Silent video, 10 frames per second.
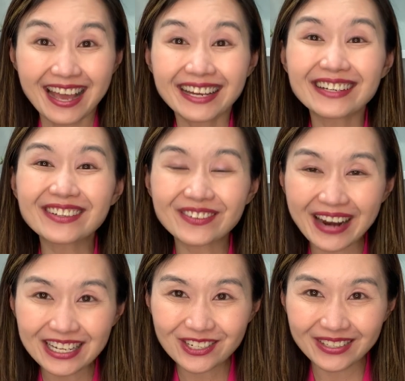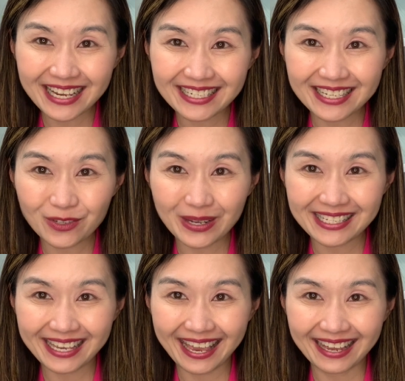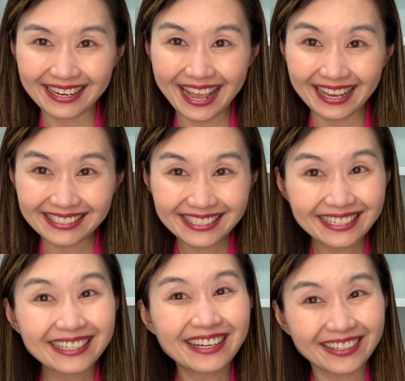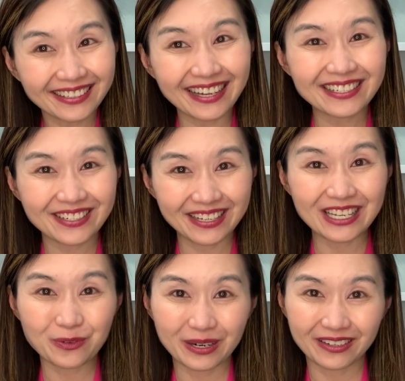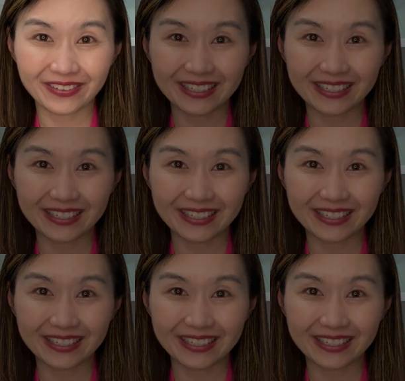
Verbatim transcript: Congratulations once again and good luck to each one of